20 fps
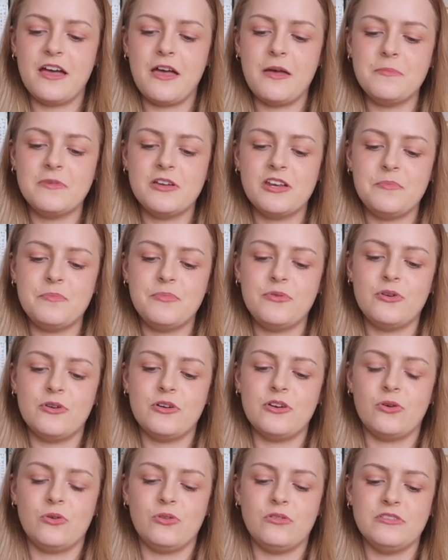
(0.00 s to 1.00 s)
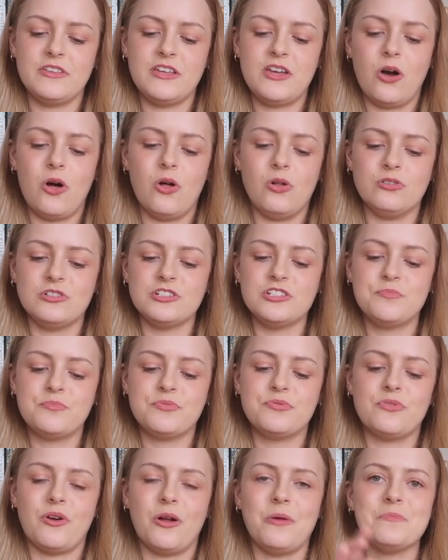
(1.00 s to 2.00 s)
I'm going to put all the old
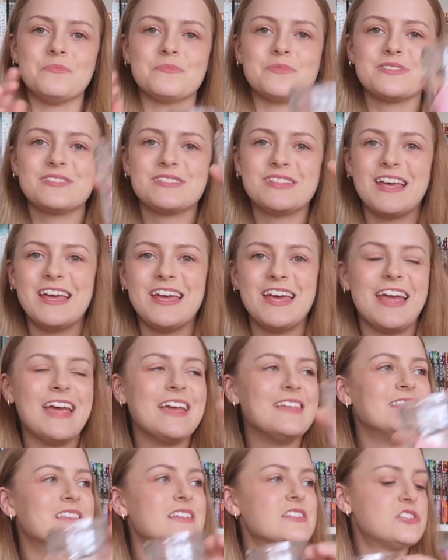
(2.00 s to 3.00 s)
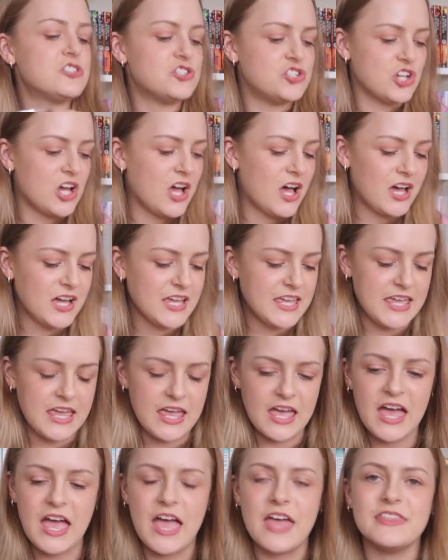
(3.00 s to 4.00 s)
prompts in this jar
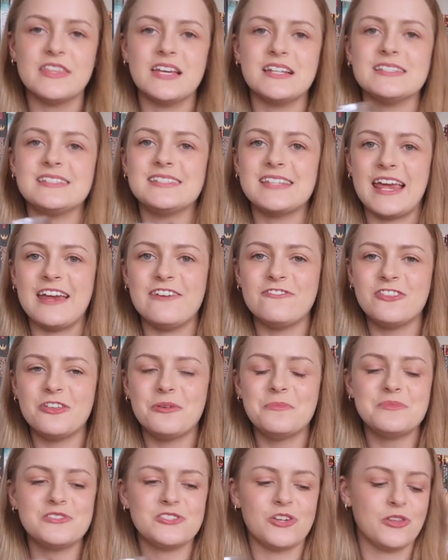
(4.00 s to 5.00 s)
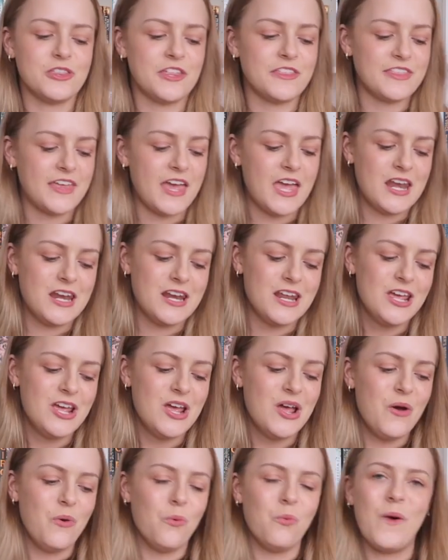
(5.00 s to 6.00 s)
here and then save them so that then
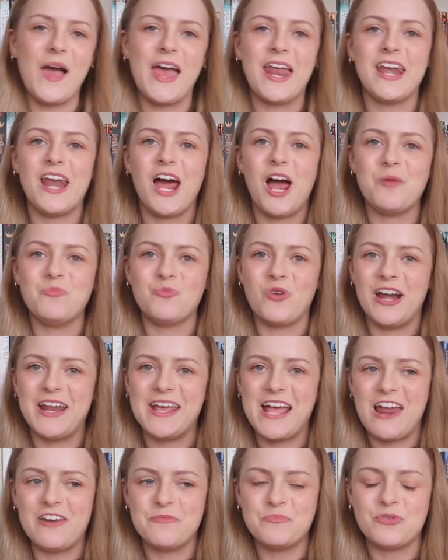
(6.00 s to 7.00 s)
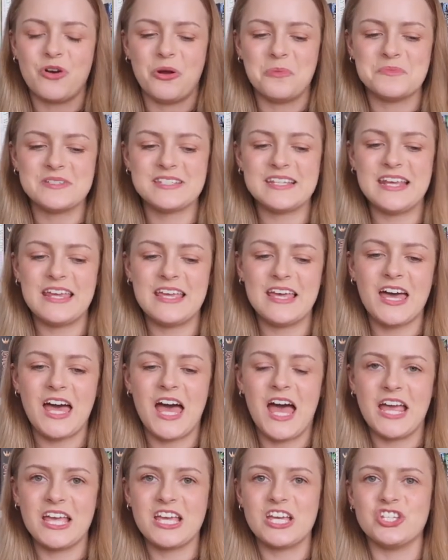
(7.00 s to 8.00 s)
when I'm running out of prompts here,
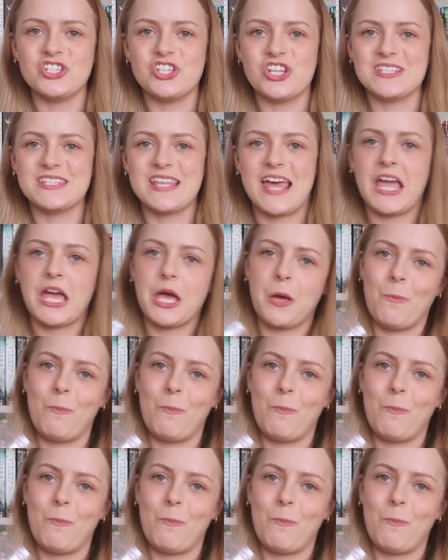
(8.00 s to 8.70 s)
I can just like